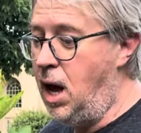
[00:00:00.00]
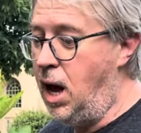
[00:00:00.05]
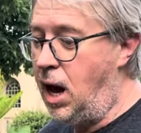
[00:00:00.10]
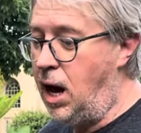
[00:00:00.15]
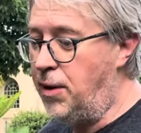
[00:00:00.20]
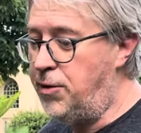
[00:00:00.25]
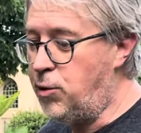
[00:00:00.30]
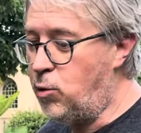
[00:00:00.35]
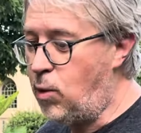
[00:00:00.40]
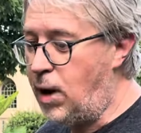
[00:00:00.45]

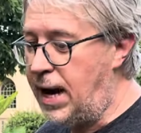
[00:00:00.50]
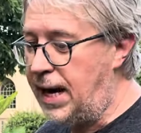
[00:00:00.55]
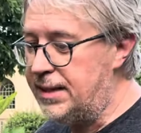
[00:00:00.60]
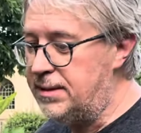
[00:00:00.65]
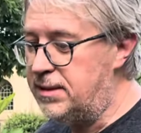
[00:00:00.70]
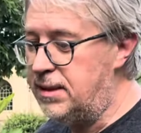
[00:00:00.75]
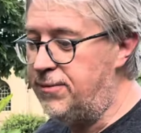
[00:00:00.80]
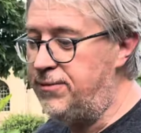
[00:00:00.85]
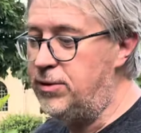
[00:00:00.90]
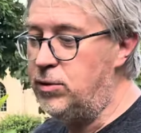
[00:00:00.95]

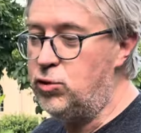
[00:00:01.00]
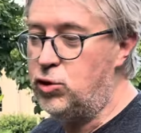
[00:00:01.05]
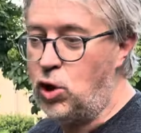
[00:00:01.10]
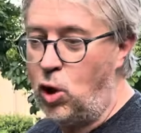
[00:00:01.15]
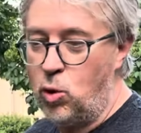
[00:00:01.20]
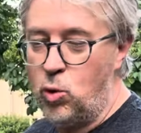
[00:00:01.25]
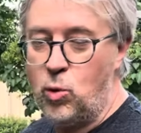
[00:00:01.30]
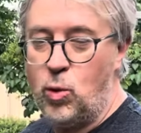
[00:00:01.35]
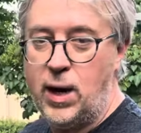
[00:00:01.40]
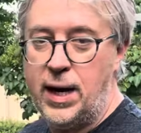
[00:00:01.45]
Otherwise, if you
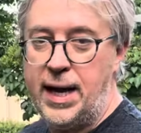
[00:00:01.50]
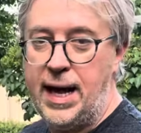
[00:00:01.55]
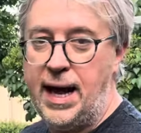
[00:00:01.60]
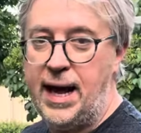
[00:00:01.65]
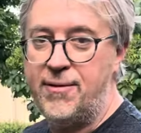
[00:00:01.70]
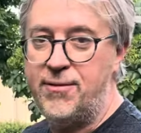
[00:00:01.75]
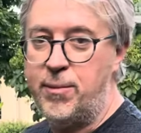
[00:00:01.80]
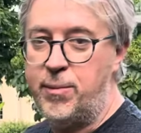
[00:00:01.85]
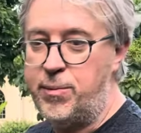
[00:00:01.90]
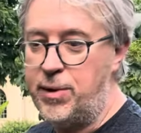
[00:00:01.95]
don't want to
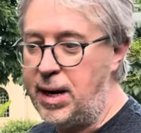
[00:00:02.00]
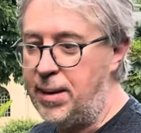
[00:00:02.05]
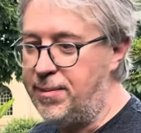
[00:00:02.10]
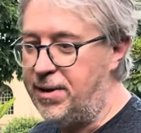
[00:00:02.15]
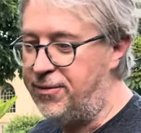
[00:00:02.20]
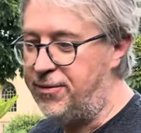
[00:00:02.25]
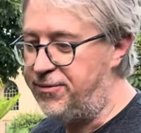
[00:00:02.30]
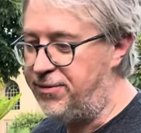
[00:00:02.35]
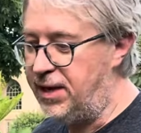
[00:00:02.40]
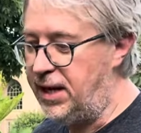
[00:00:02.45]
have a
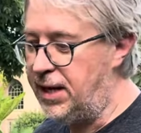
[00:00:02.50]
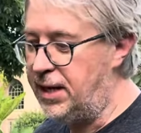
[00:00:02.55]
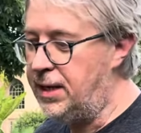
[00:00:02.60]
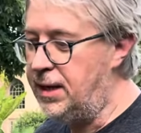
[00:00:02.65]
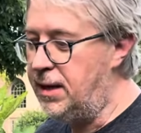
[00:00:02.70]
Breba fig,